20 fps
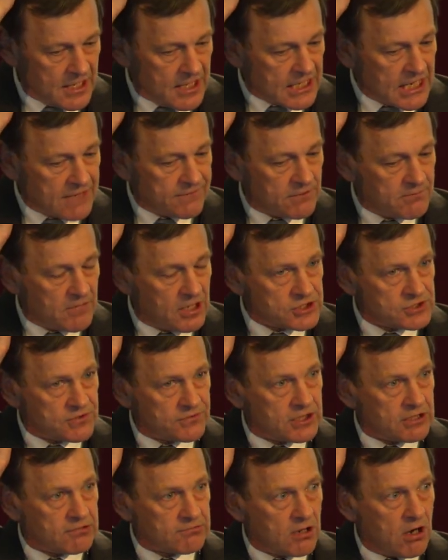Now, for much of
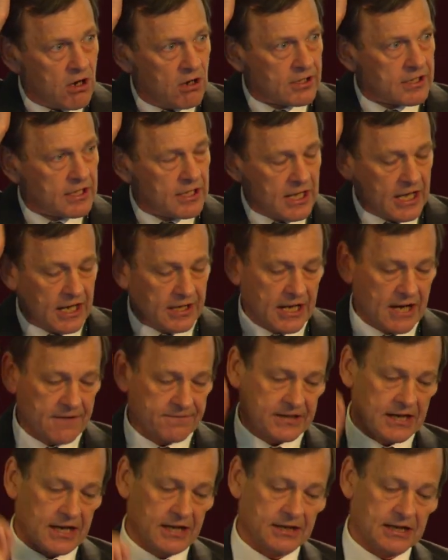the Iraq and
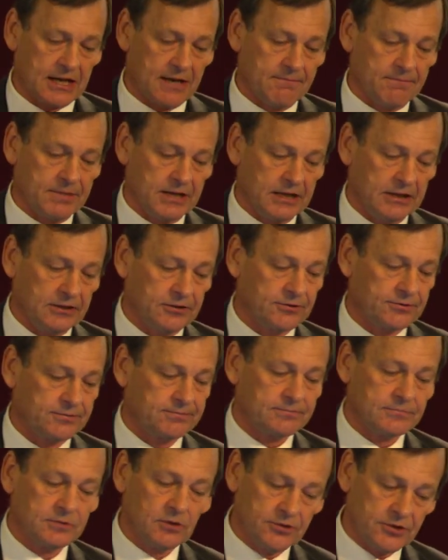Afghan campaigns,
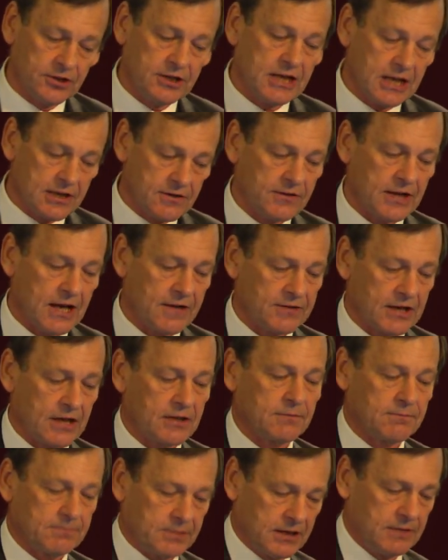not at the end of the Afghan
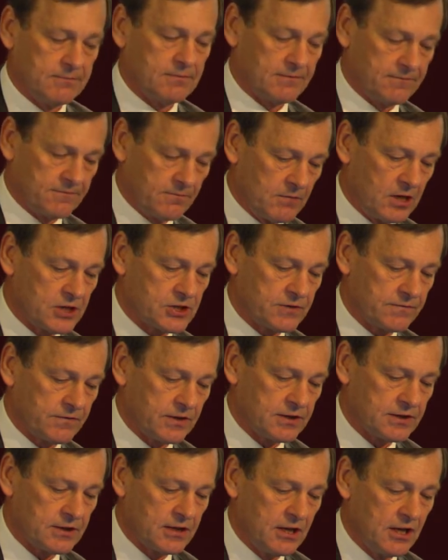campaign, but for much of
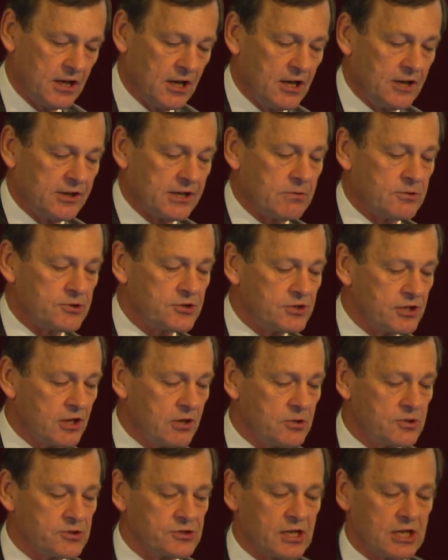it, there was
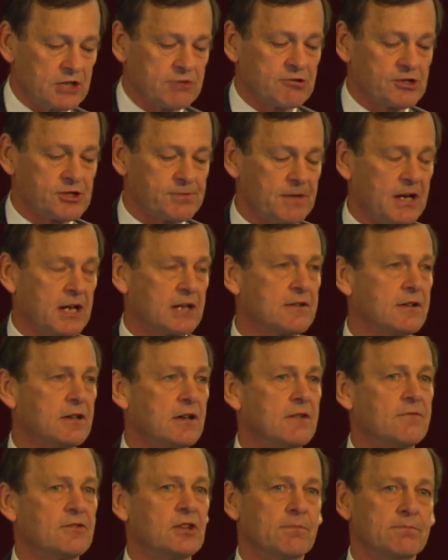no such respect
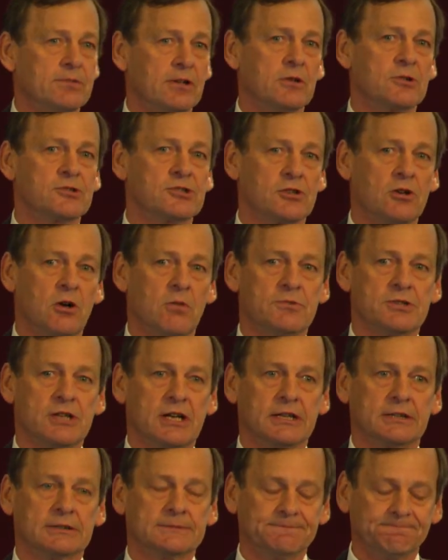for the blokes in
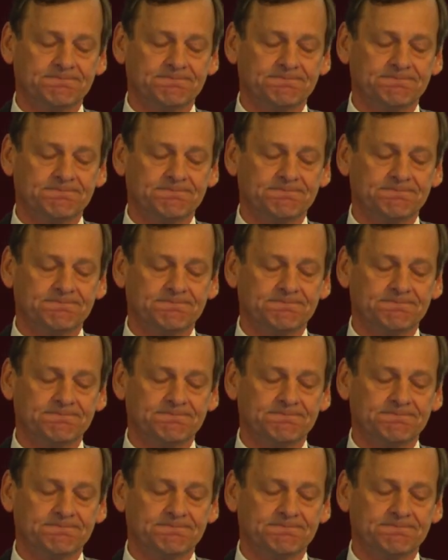OPTAG.